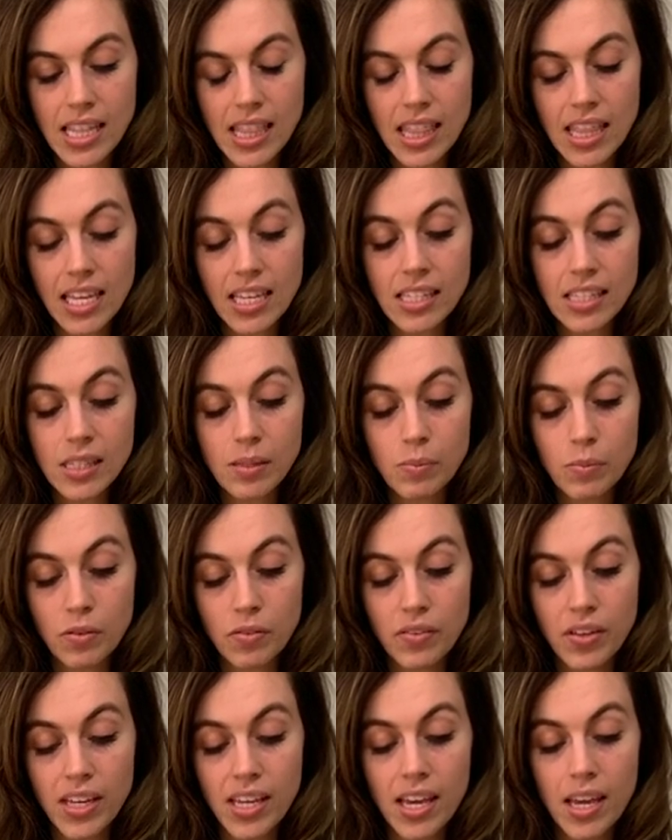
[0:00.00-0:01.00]
this
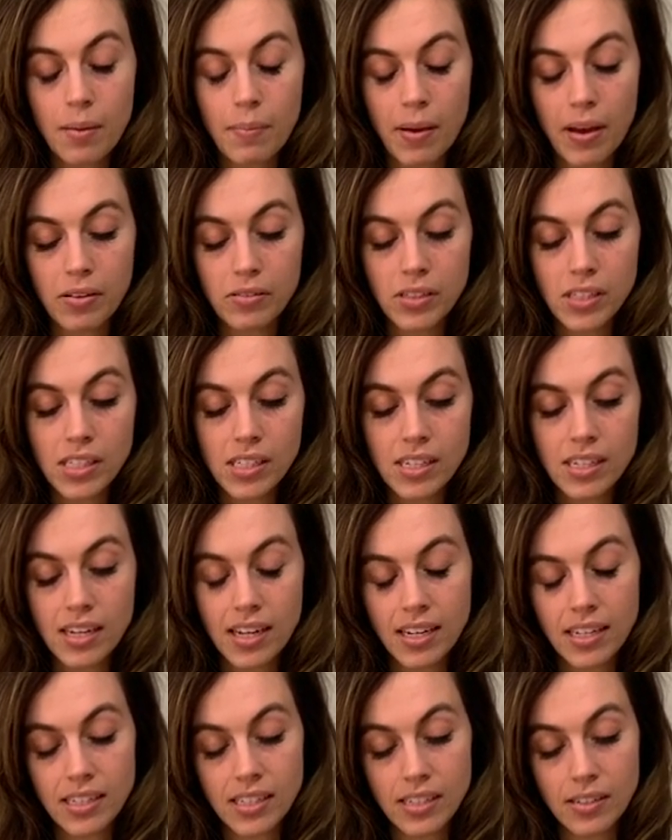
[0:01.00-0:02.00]
movie came out in
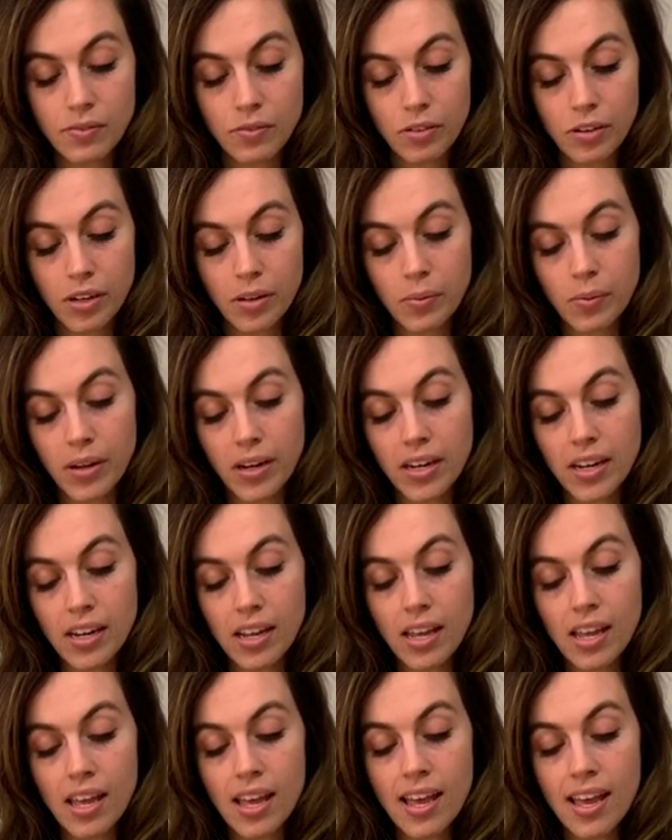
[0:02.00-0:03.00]
1941
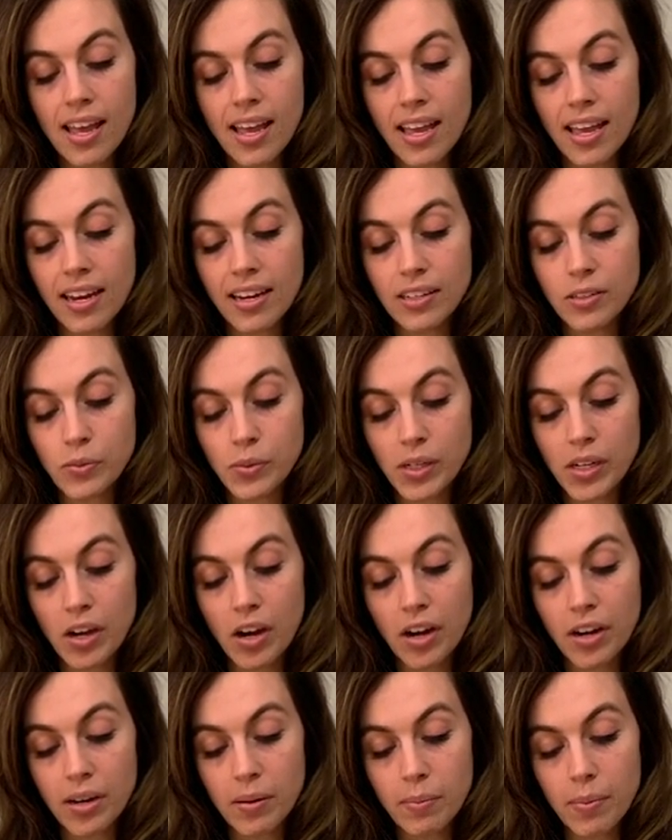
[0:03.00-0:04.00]
and is
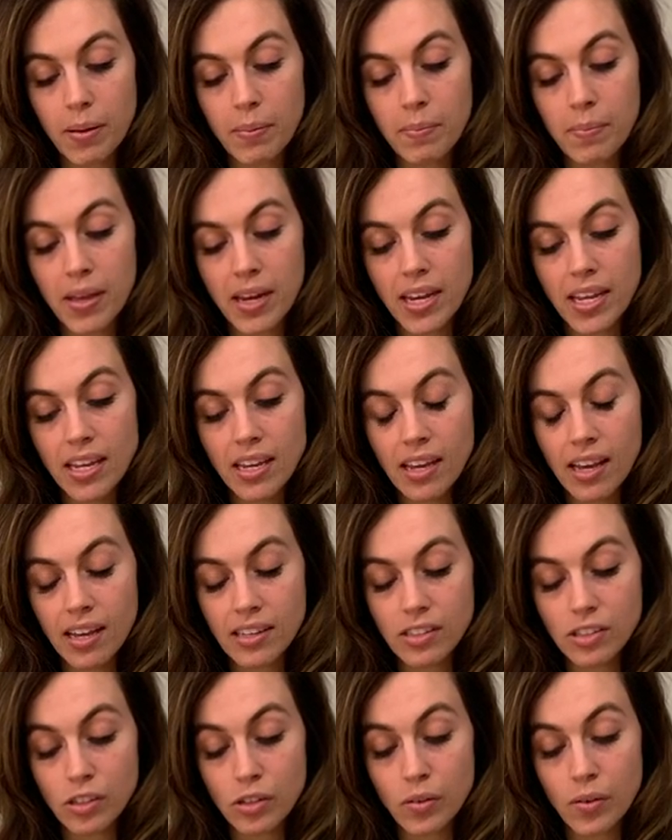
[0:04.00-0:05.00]
regarded by many
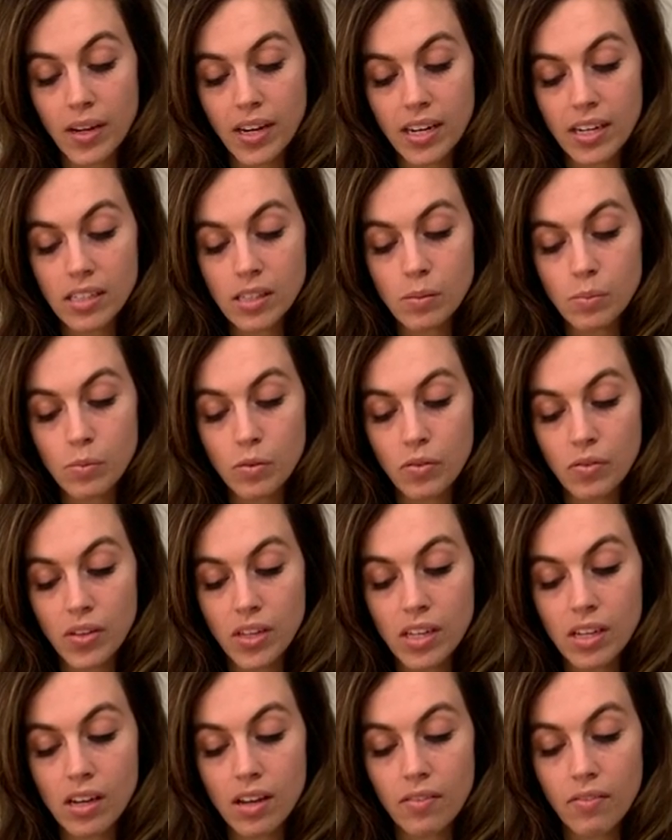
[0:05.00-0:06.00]
as the greatest
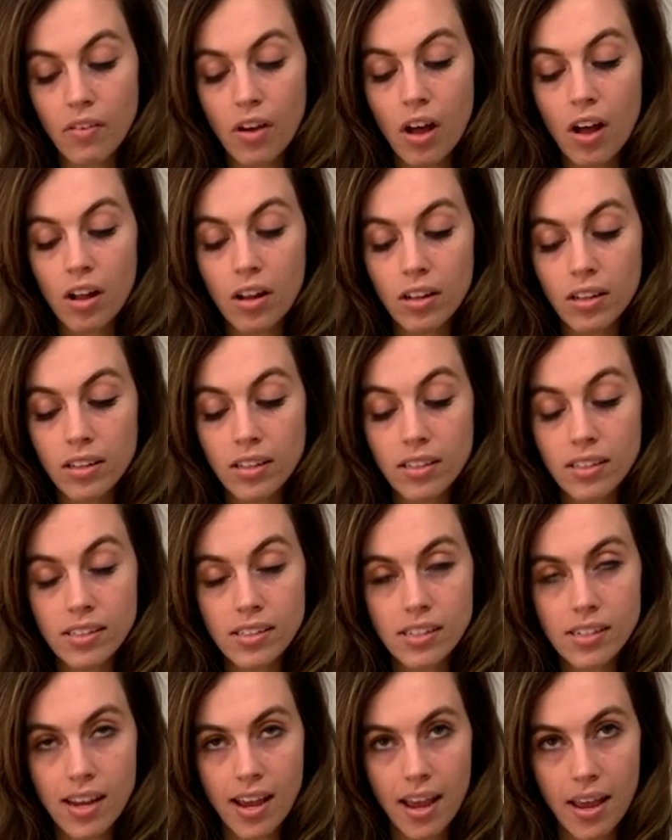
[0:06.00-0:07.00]
movie of all
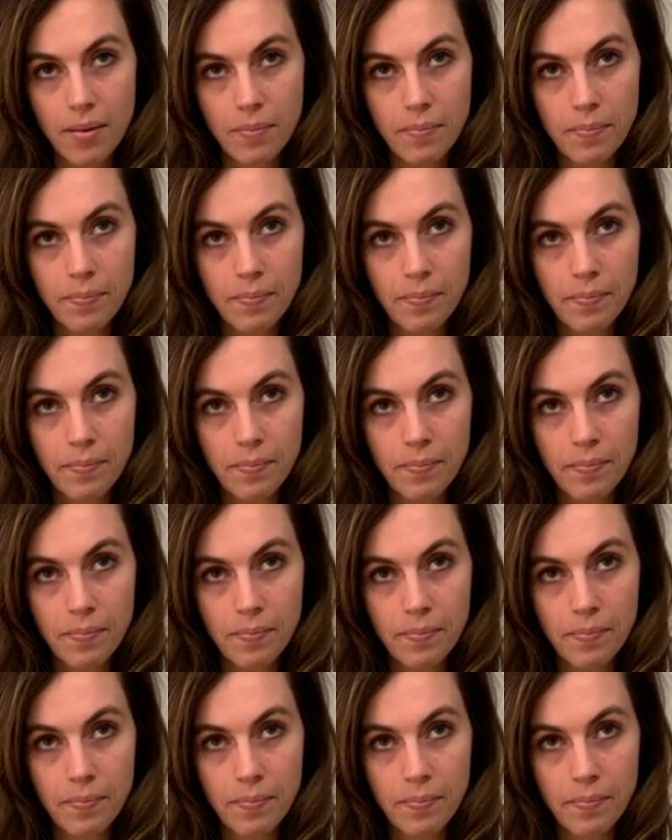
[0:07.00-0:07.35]
time.